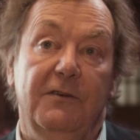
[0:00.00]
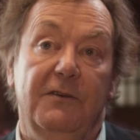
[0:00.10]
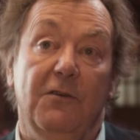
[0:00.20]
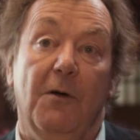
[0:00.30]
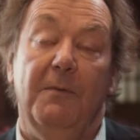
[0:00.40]

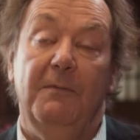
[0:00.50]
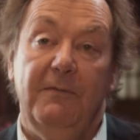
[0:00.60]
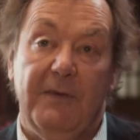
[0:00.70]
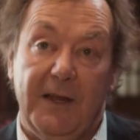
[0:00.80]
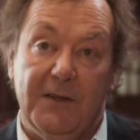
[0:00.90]
job
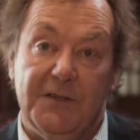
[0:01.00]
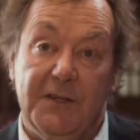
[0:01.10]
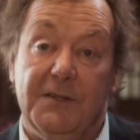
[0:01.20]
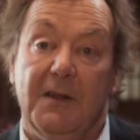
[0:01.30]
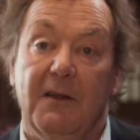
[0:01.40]

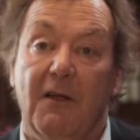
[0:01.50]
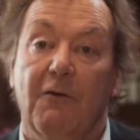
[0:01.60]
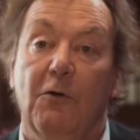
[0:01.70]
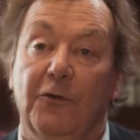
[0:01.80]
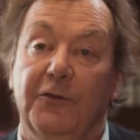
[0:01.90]
vacancies, of
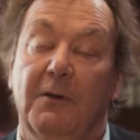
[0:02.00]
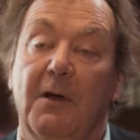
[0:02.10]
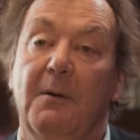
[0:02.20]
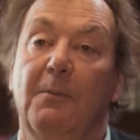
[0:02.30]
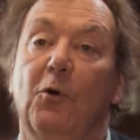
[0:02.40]
course, in
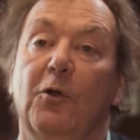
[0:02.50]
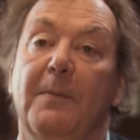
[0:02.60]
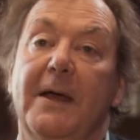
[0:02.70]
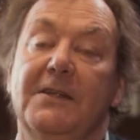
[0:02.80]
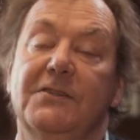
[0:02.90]
a broader
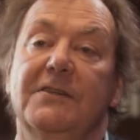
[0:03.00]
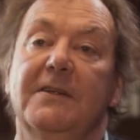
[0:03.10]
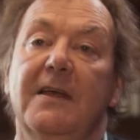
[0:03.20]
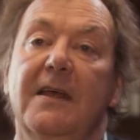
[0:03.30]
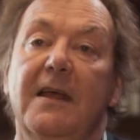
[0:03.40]
base
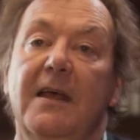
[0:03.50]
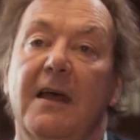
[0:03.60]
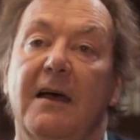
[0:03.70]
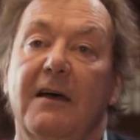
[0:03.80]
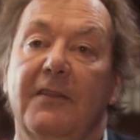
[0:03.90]

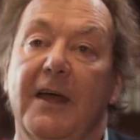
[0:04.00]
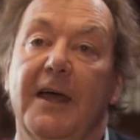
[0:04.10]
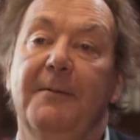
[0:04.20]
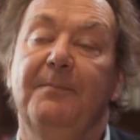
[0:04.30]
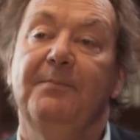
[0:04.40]
there.